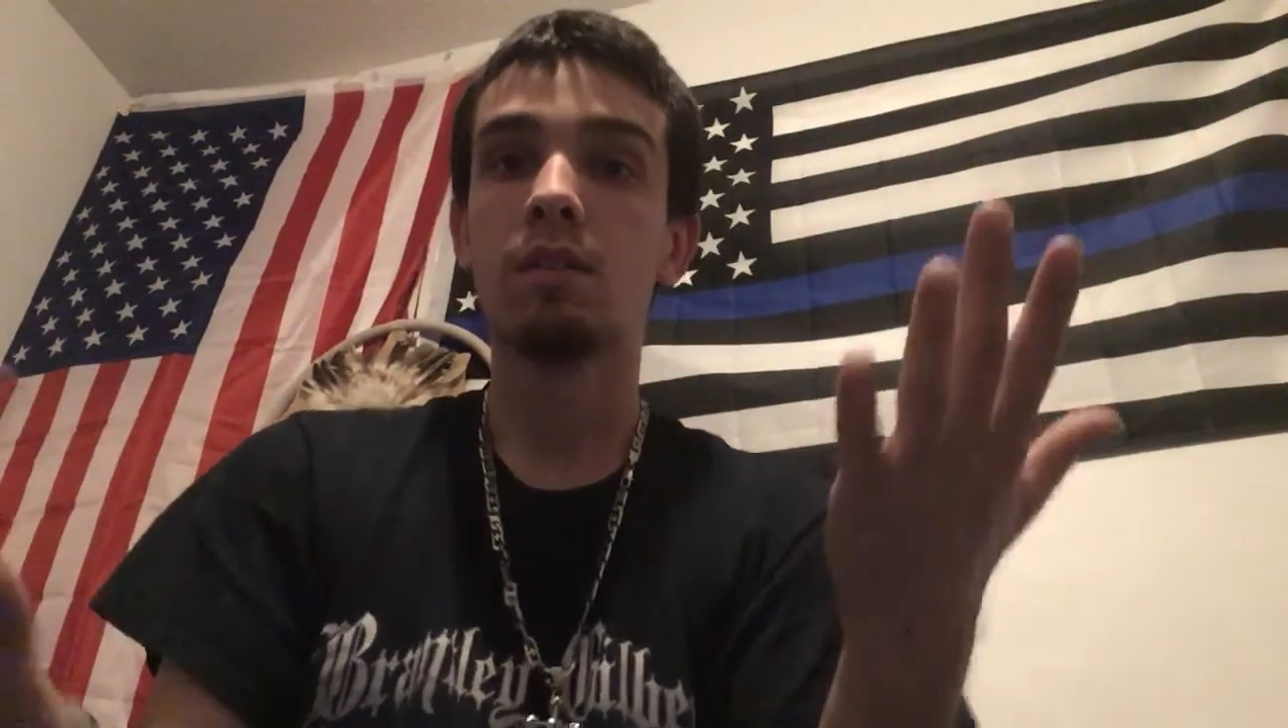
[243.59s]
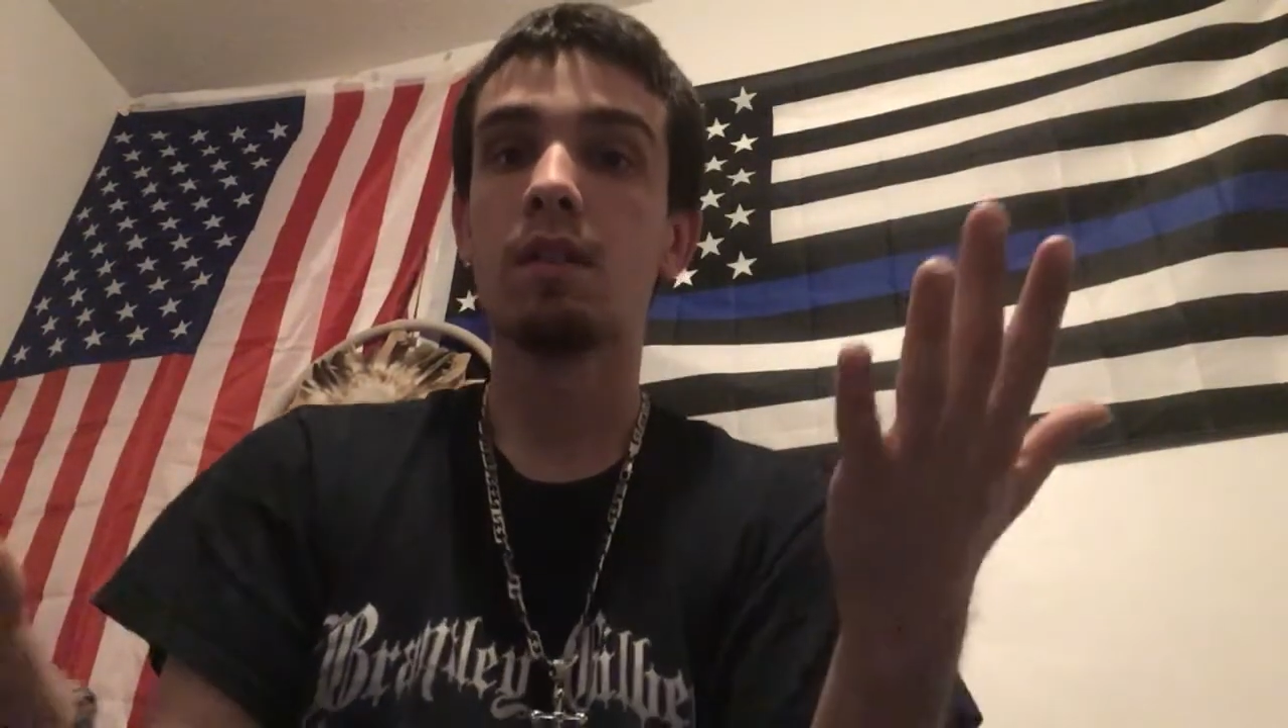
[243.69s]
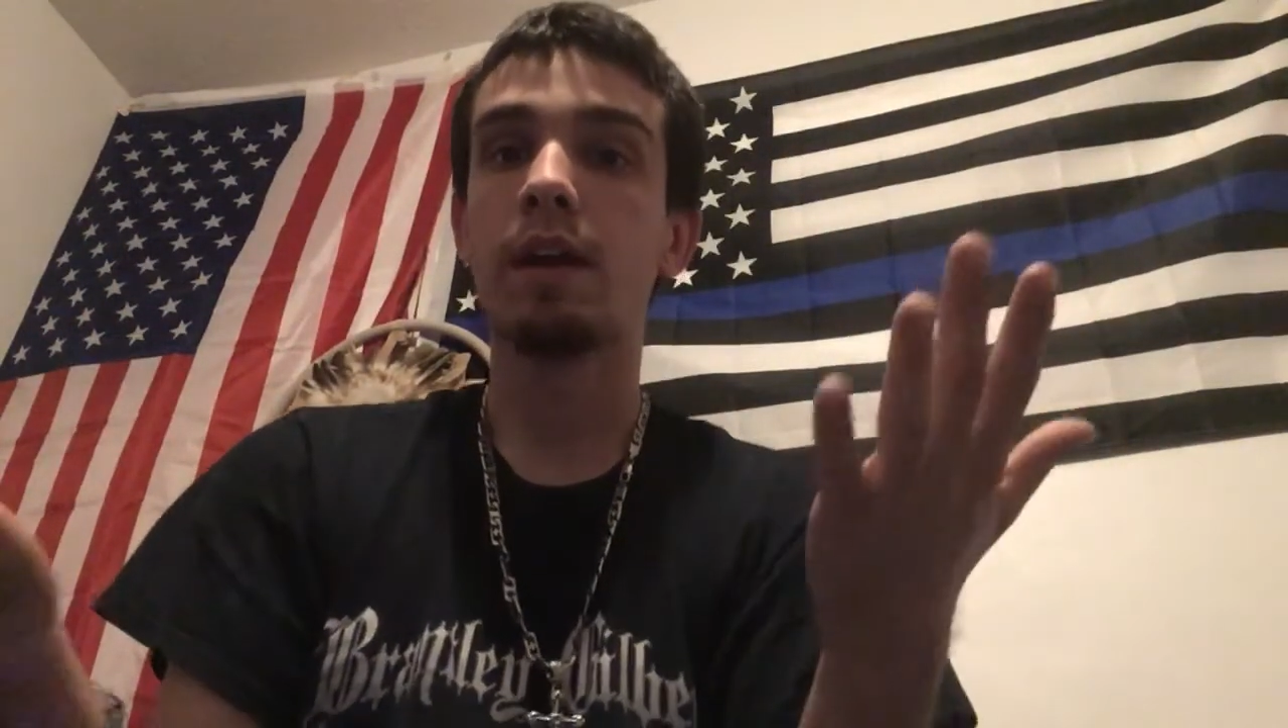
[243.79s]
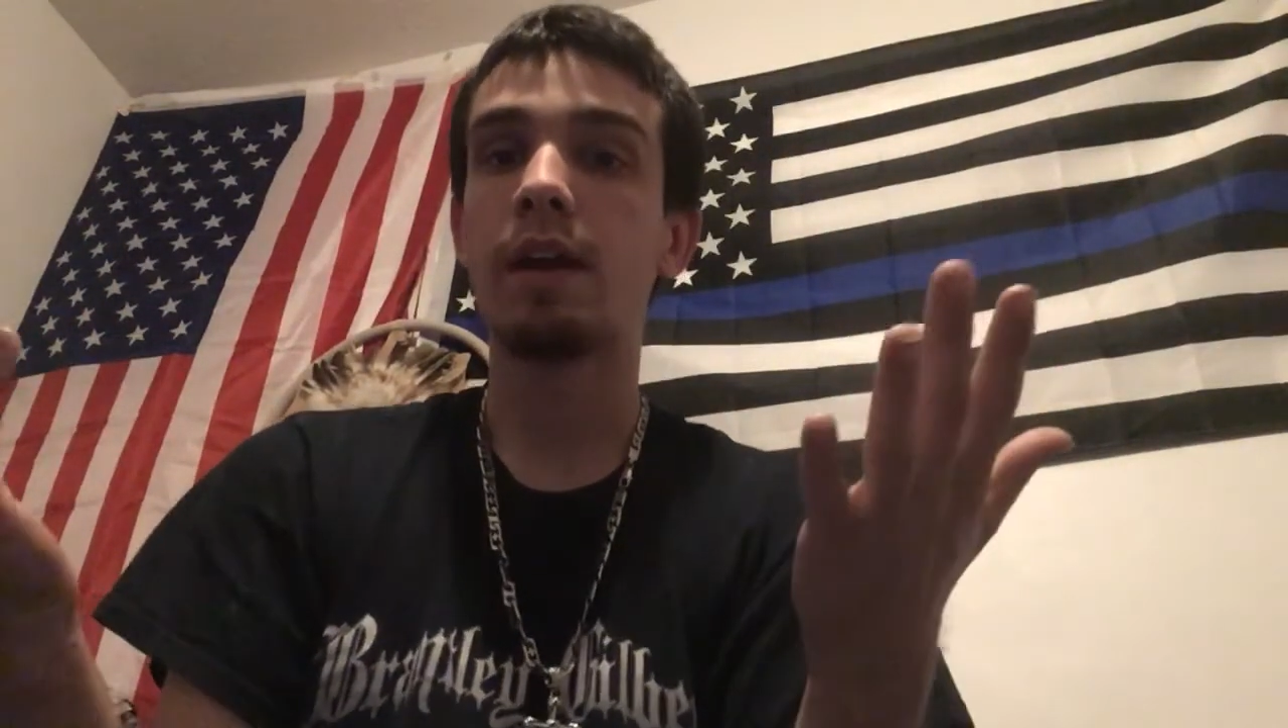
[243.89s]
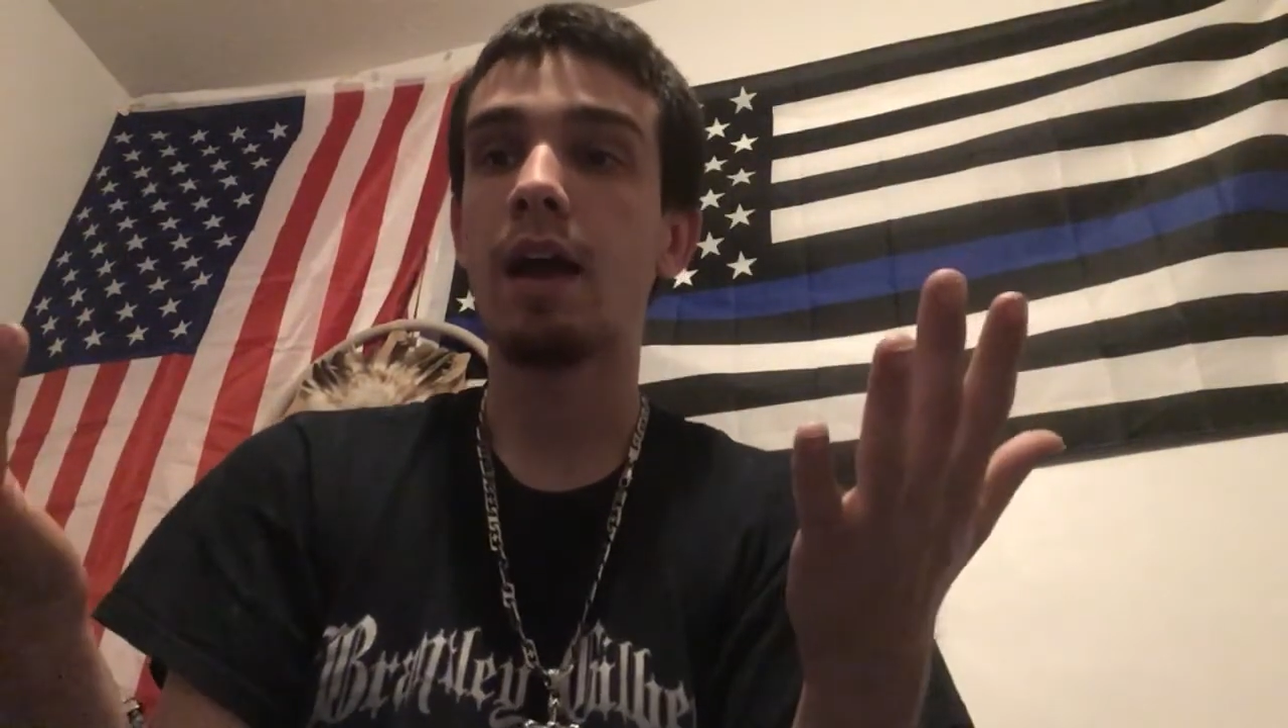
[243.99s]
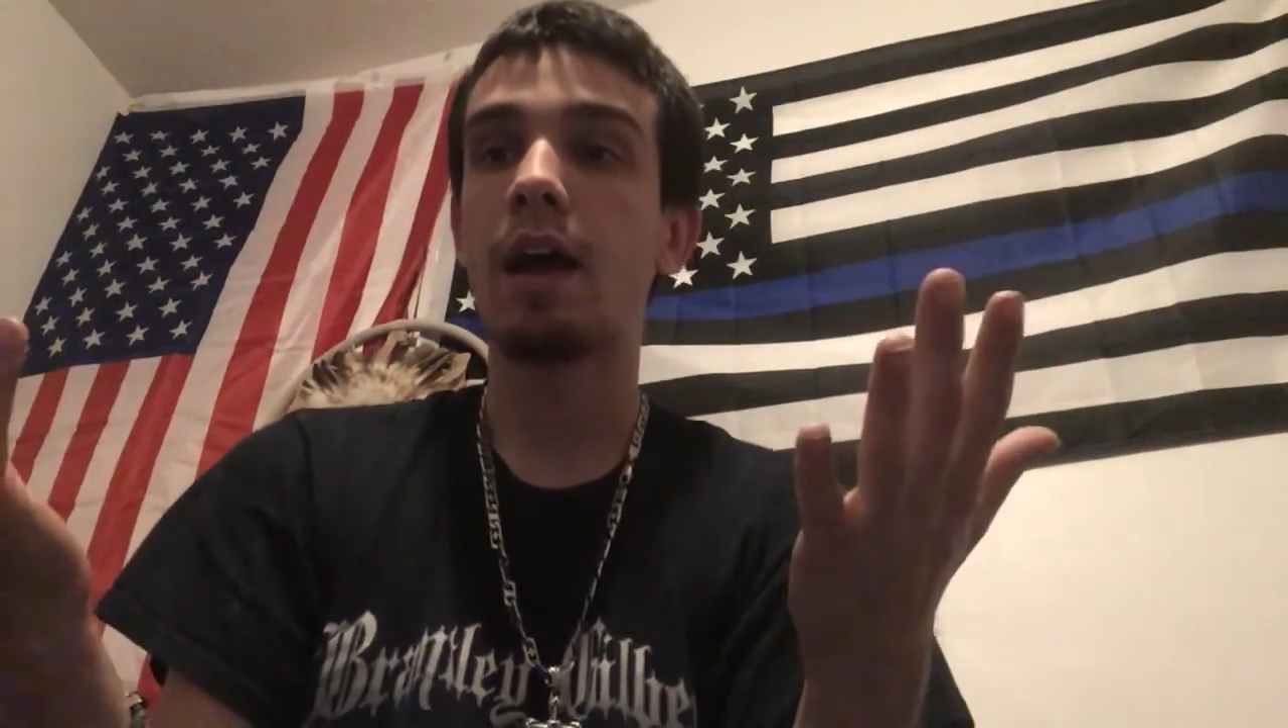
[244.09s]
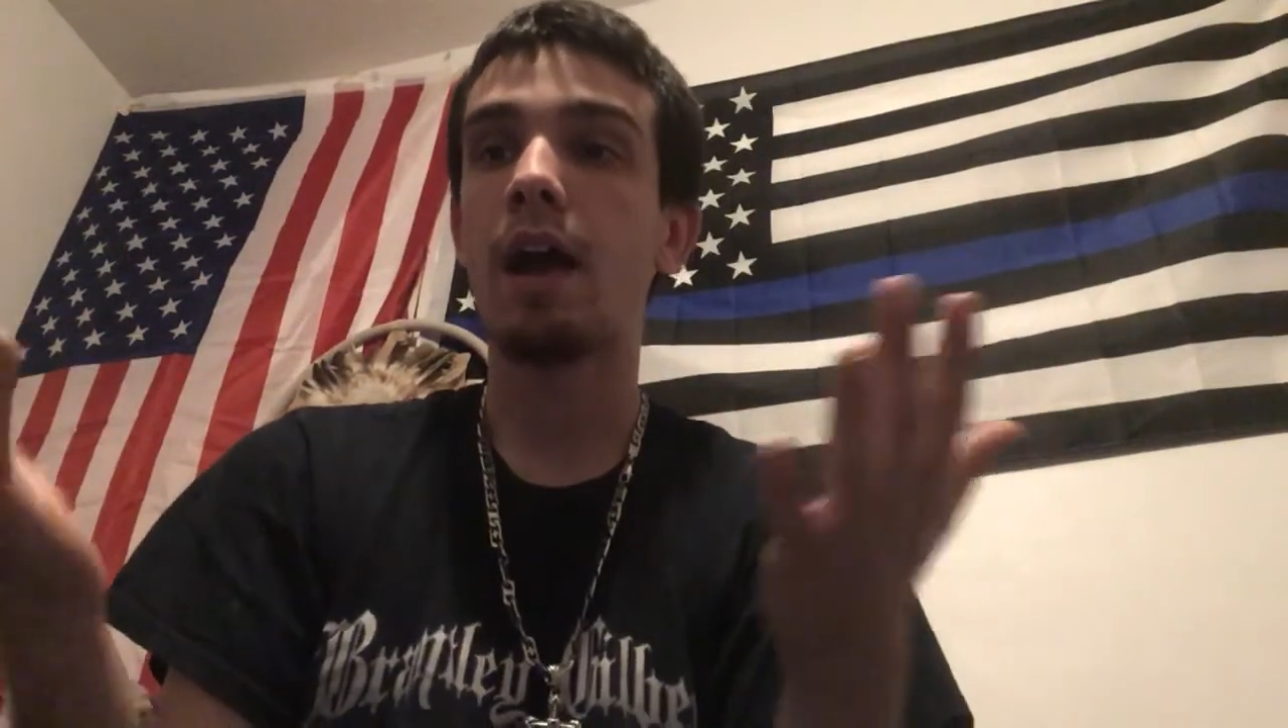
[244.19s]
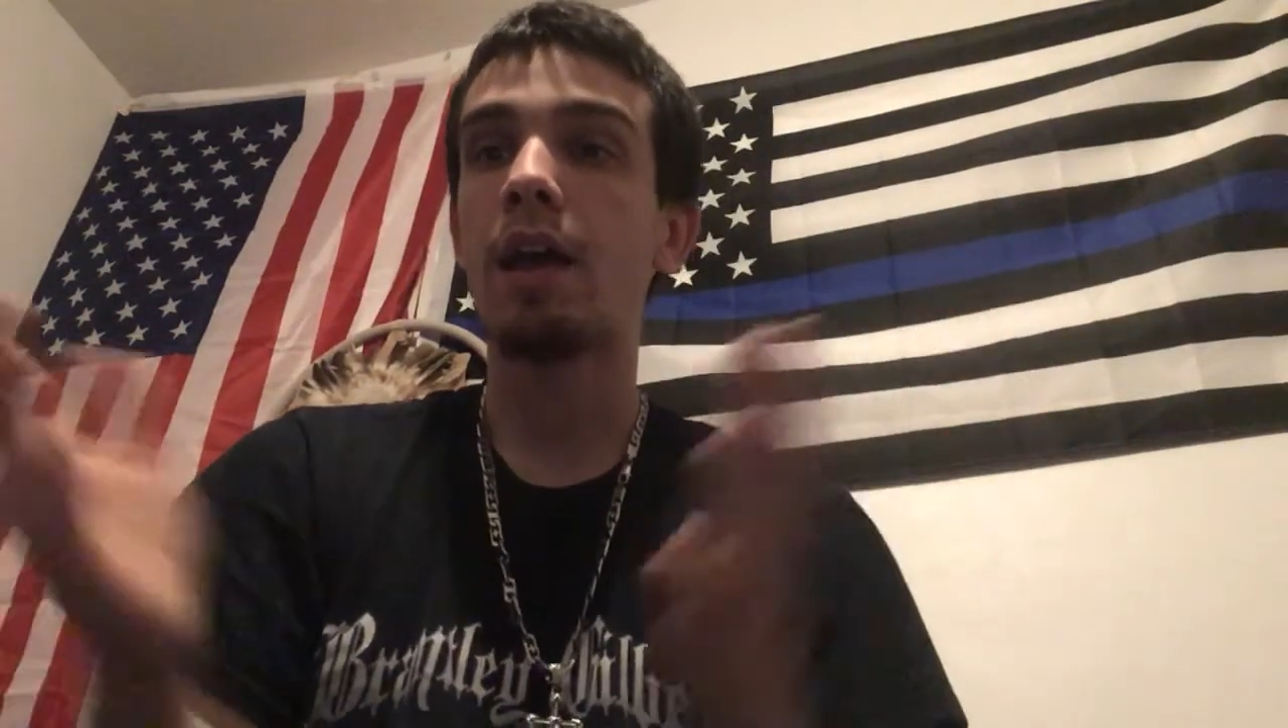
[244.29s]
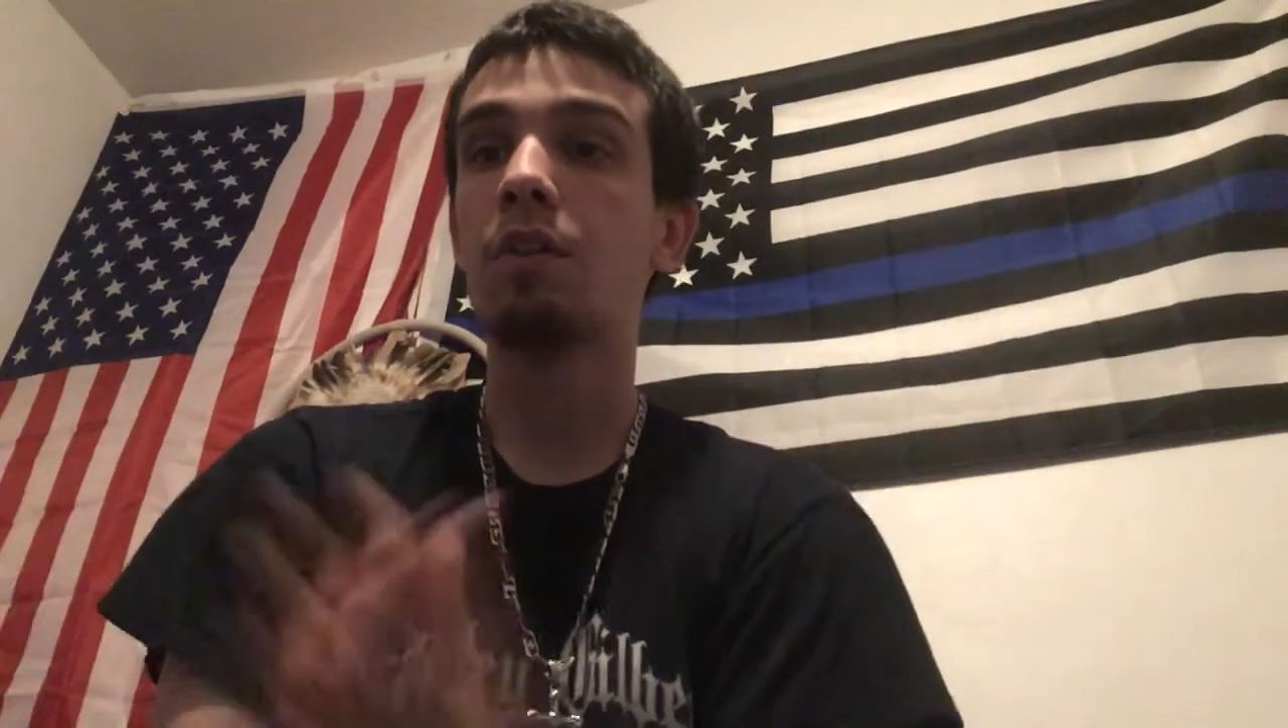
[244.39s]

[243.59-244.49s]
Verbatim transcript: Like, I,